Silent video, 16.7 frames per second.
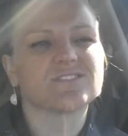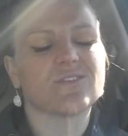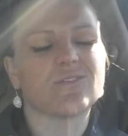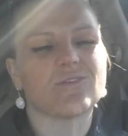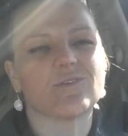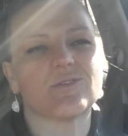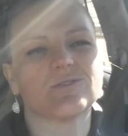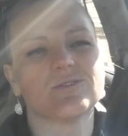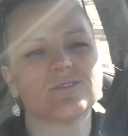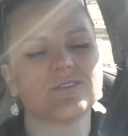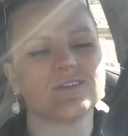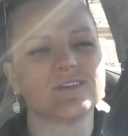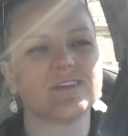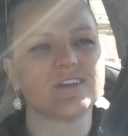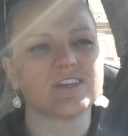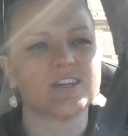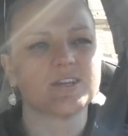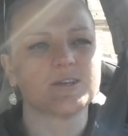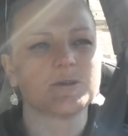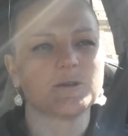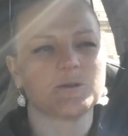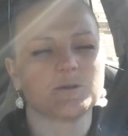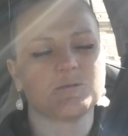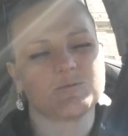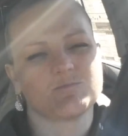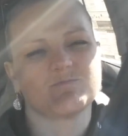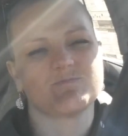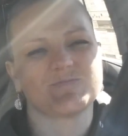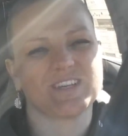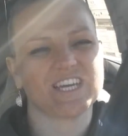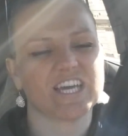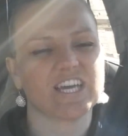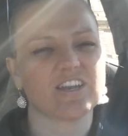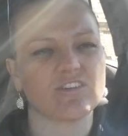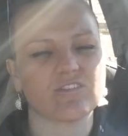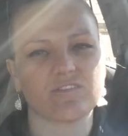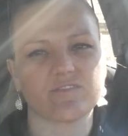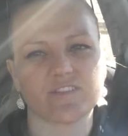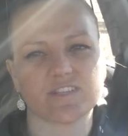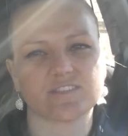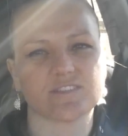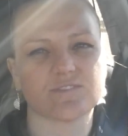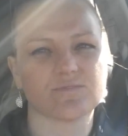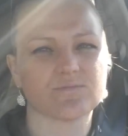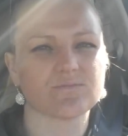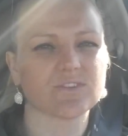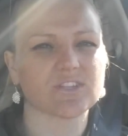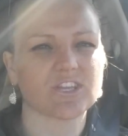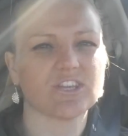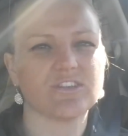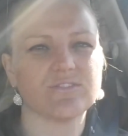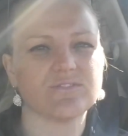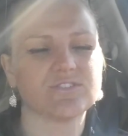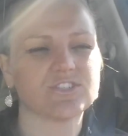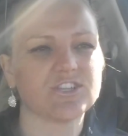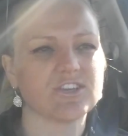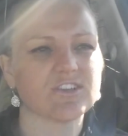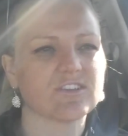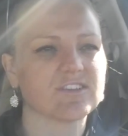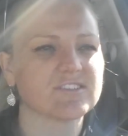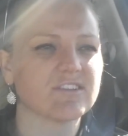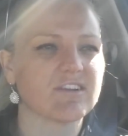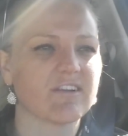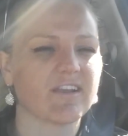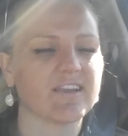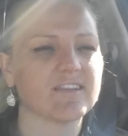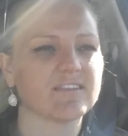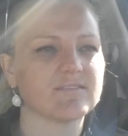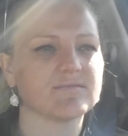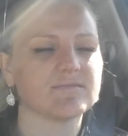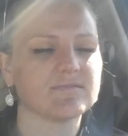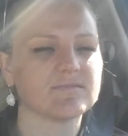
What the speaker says: so I don't know if that's a really huge deal. It's all right.